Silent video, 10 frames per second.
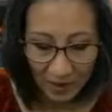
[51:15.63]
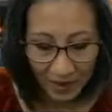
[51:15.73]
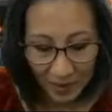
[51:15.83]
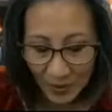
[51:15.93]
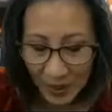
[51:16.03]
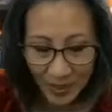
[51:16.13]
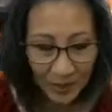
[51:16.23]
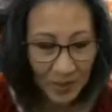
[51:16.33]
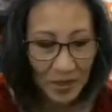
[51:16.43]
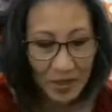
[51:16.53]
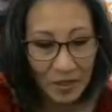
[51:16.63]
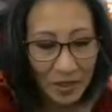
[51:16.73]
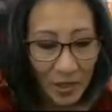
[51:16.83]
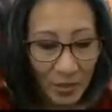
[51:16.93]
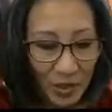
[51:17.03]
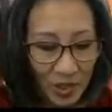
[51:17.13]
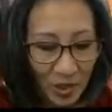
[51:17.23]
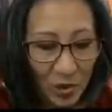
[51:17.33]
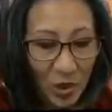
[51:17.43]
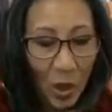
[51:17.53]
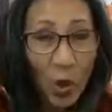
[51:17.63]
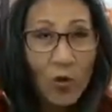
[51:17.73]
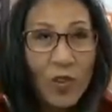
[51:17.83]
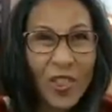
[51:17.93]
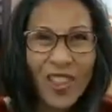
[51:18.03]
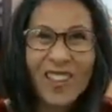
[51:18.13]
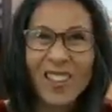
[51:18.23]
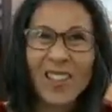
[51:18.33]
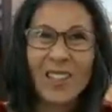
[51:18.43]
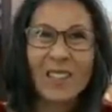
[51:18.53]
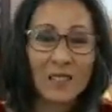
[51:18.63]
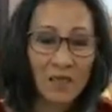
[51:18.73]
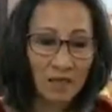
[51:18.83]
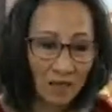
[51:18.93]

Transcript: and sometimes, you know, you just sort of overthink things.